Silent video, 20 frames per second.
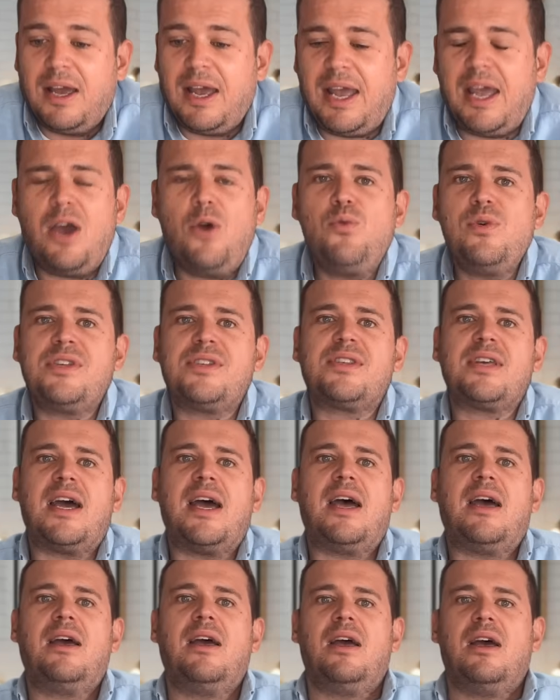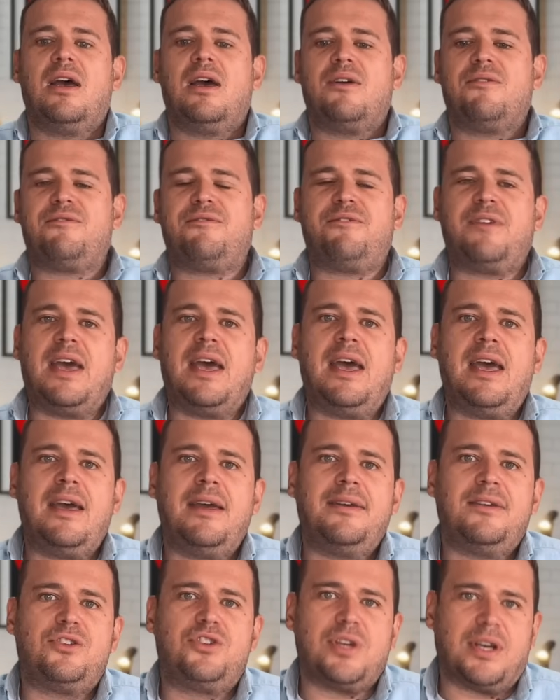How is that
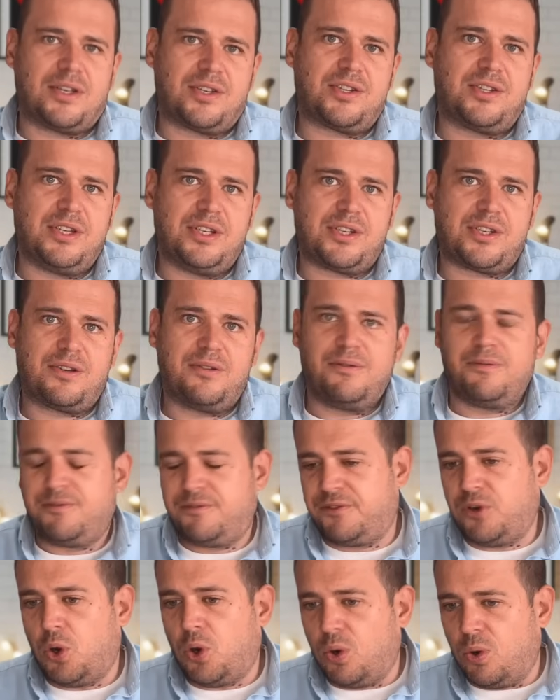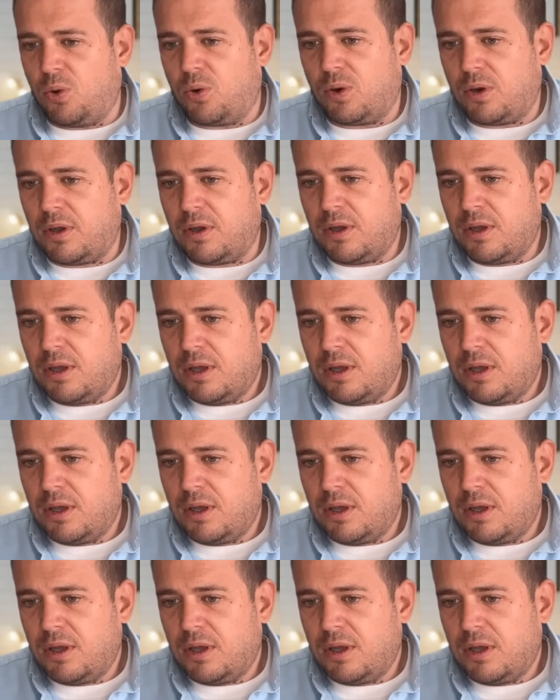fair justice for all?